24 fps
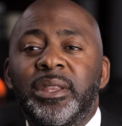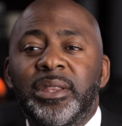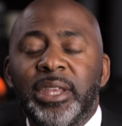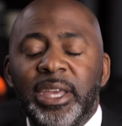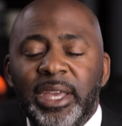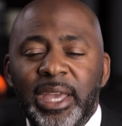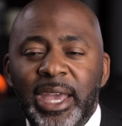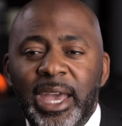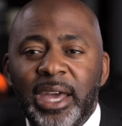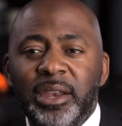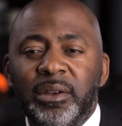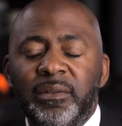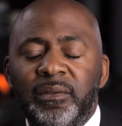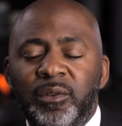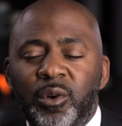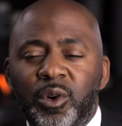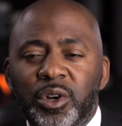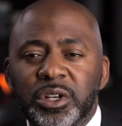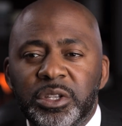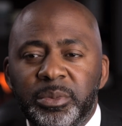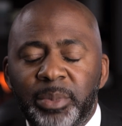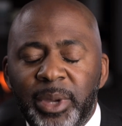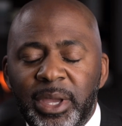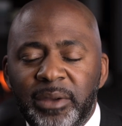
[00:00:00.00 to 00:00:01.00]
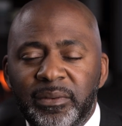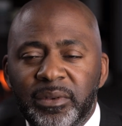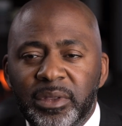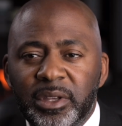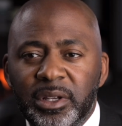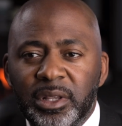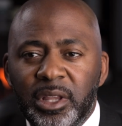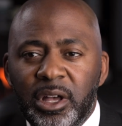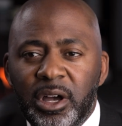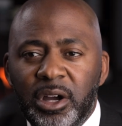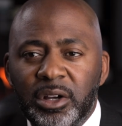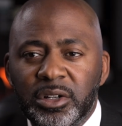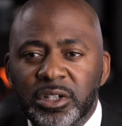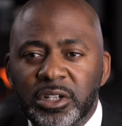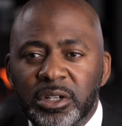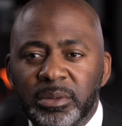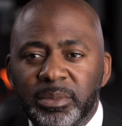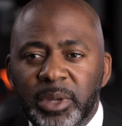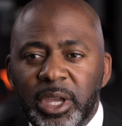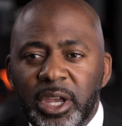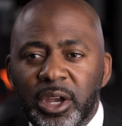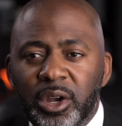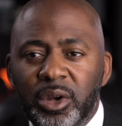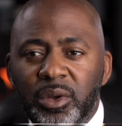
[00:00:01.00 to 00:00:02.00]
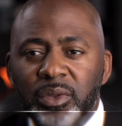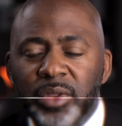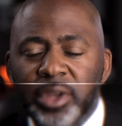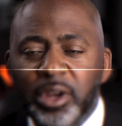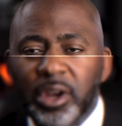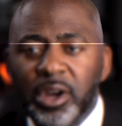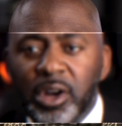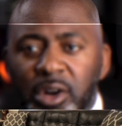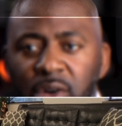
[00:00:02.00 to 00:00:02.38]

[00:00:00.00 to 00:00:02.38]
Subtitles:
they can't afford to pay for their long-term care on their